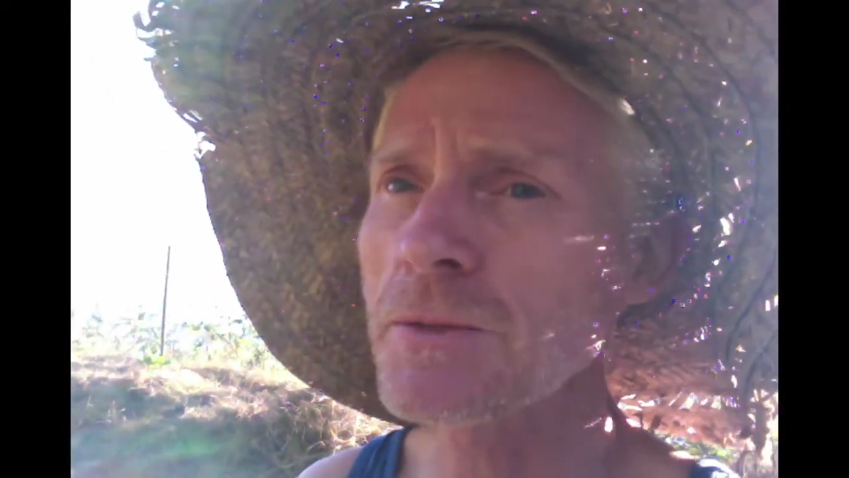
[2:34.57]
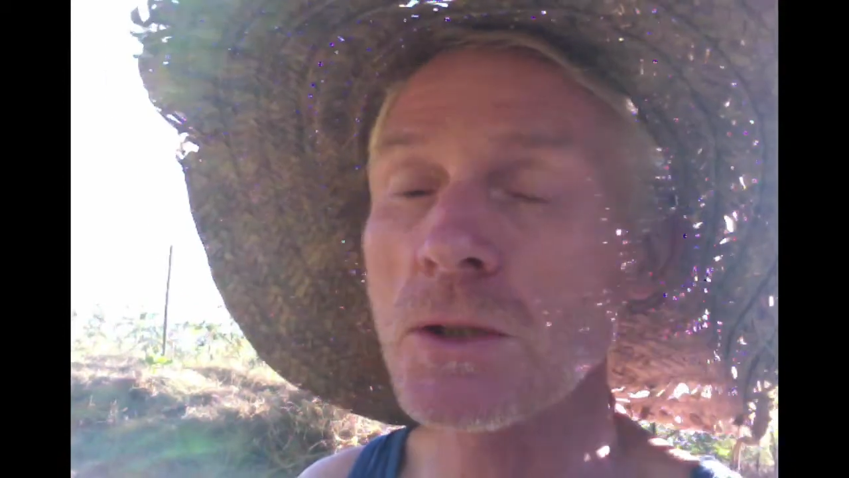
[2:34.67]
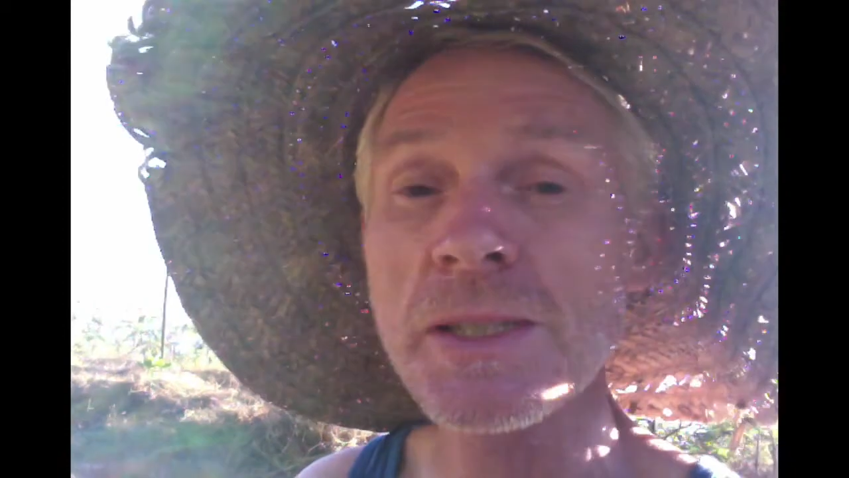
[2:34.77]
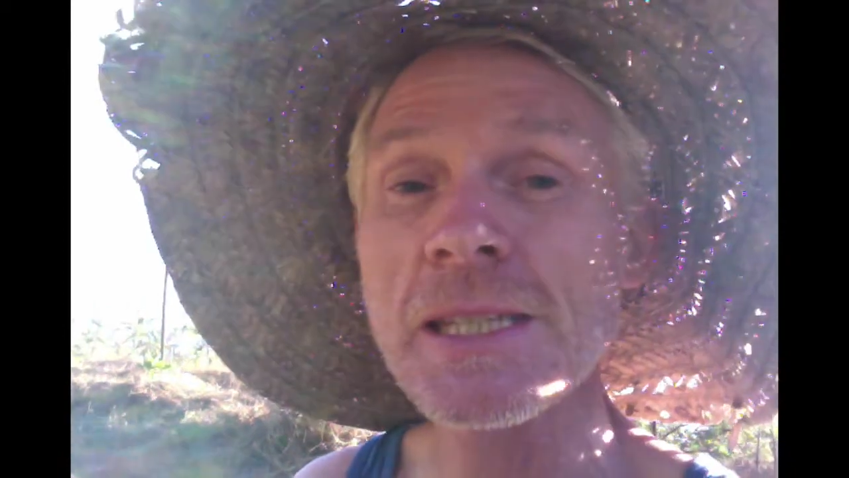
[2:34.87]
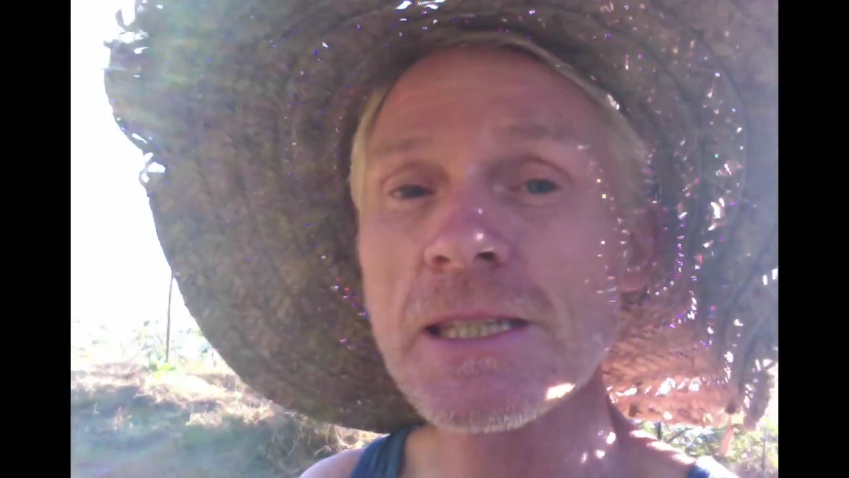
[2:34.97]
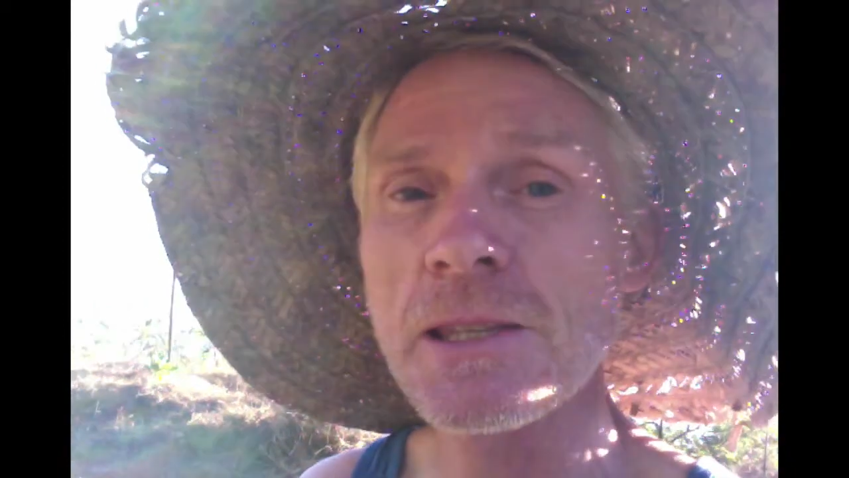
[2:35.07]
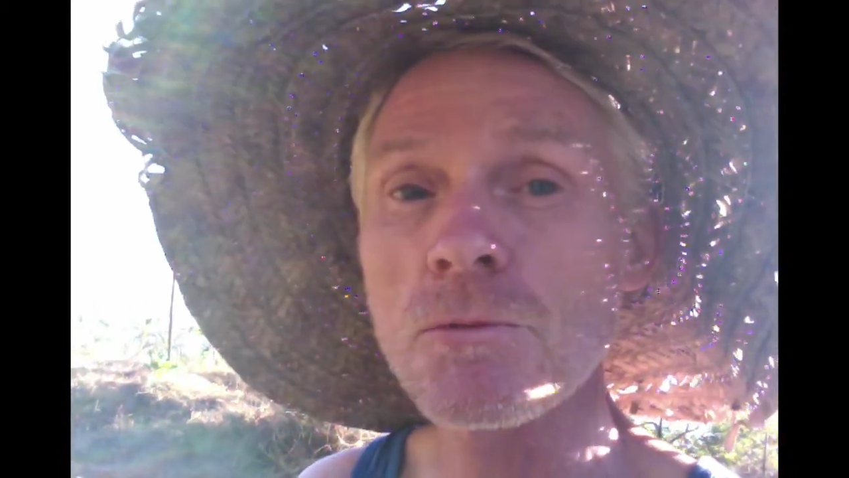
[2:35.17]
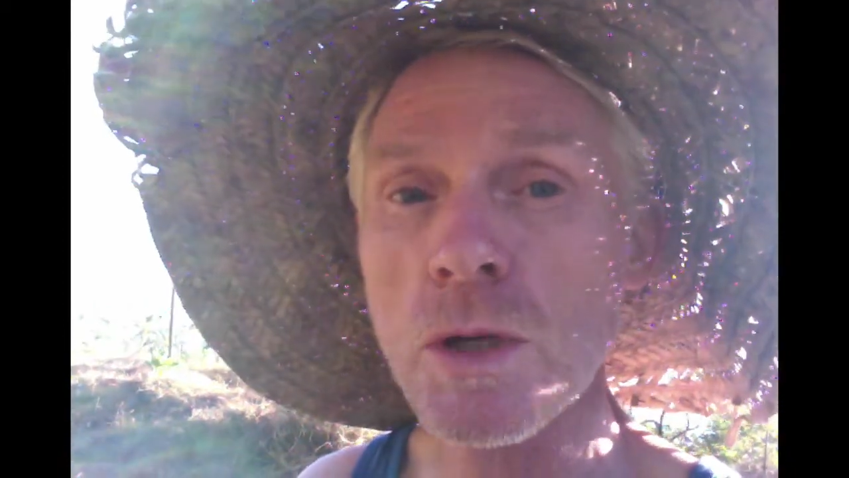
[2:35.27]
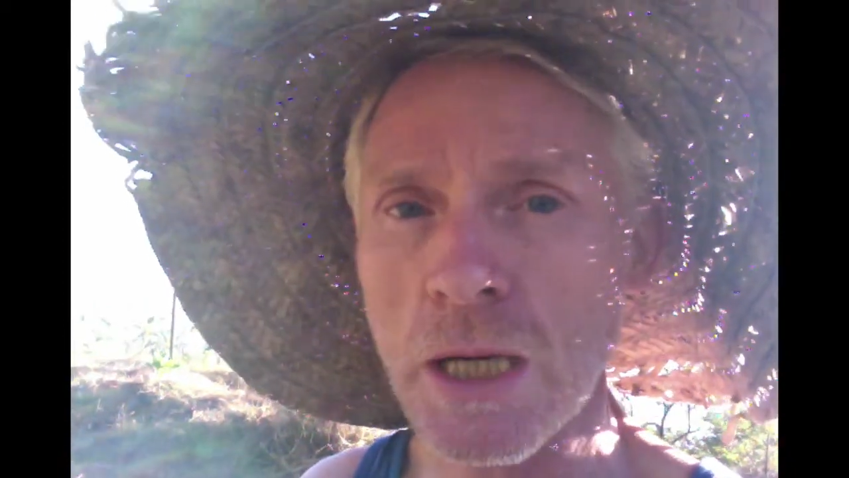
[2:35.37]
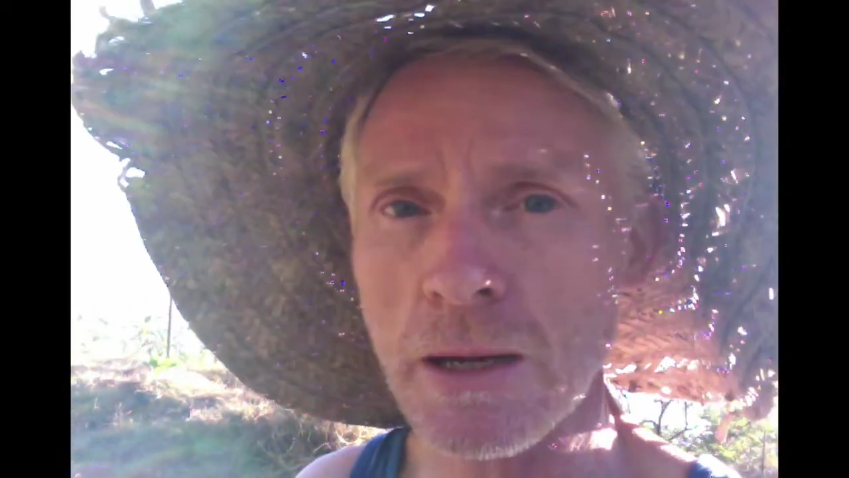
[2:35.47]
field because this is the
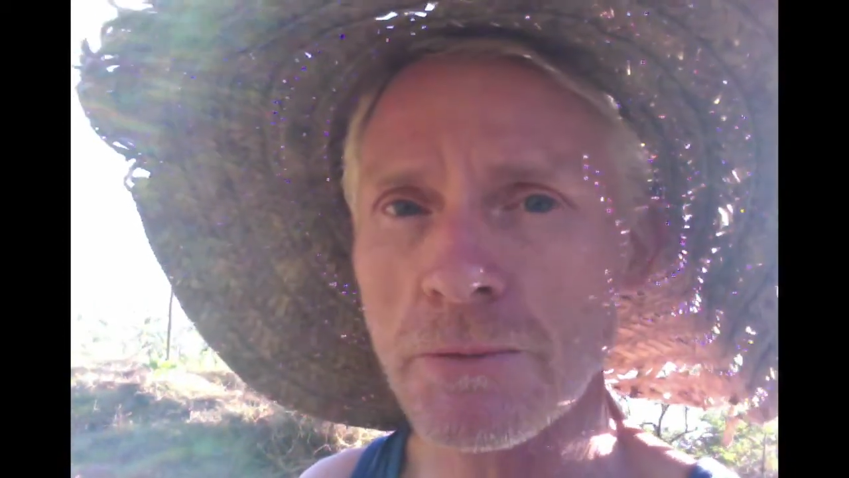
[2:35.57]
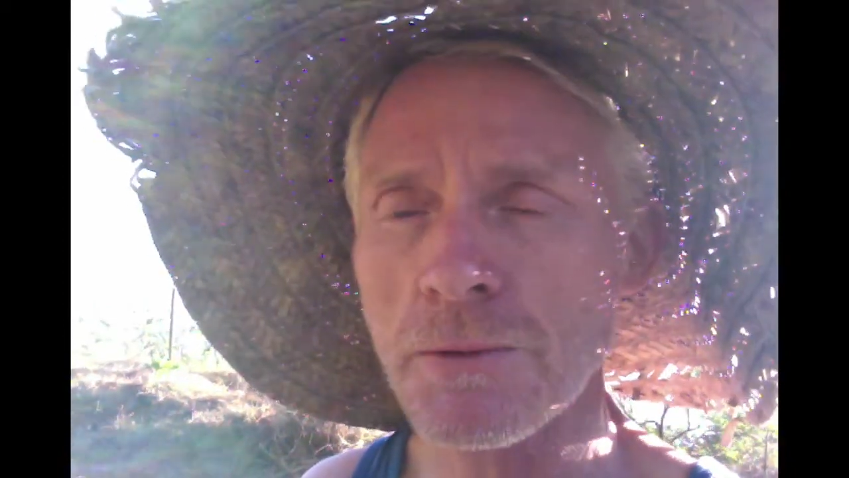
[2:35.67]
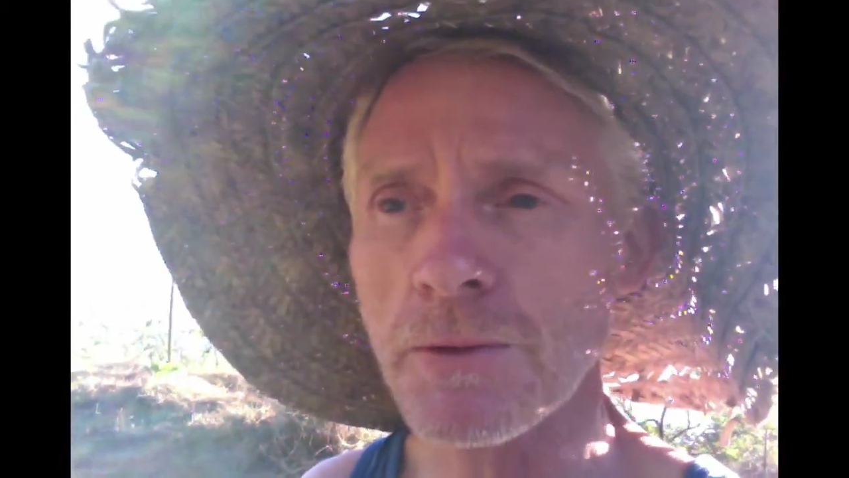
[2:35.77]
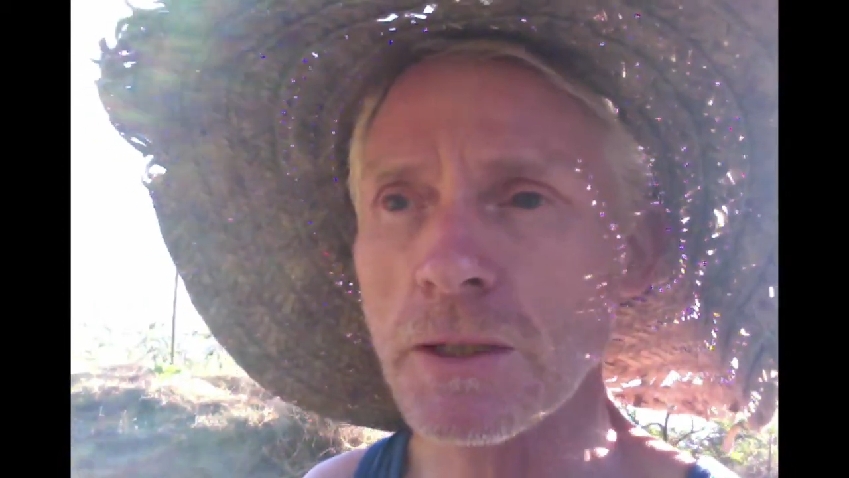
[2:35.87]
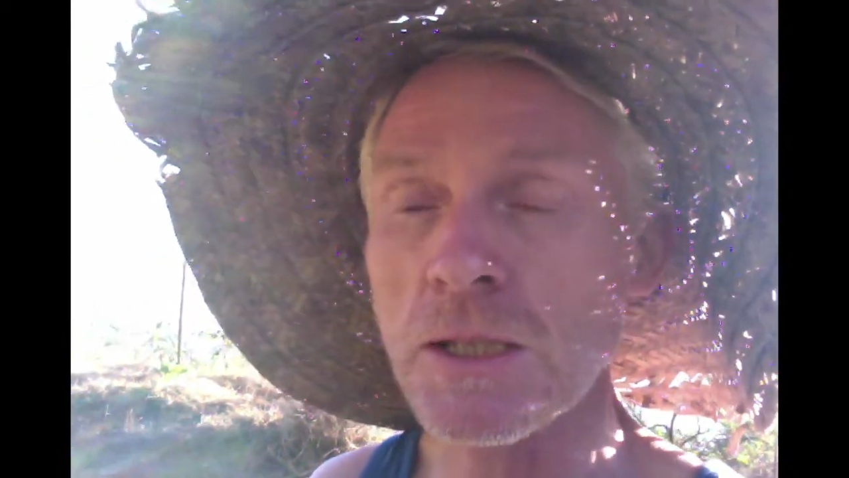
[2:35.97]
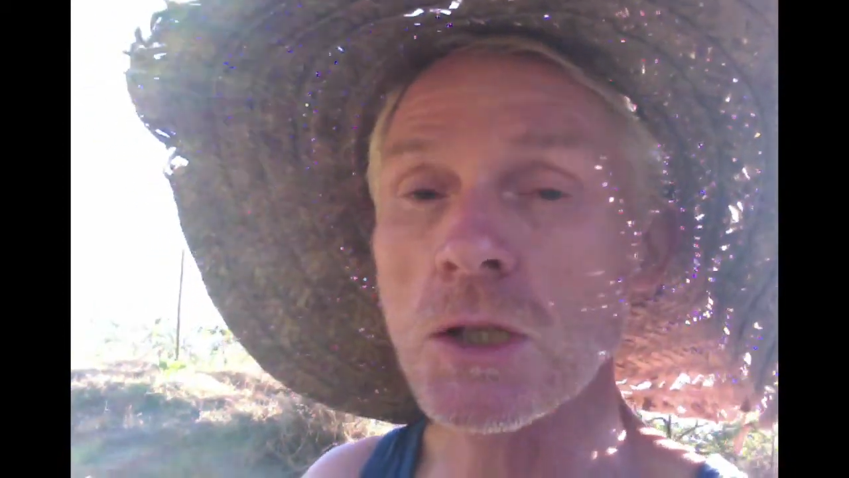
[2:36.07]
recovery field.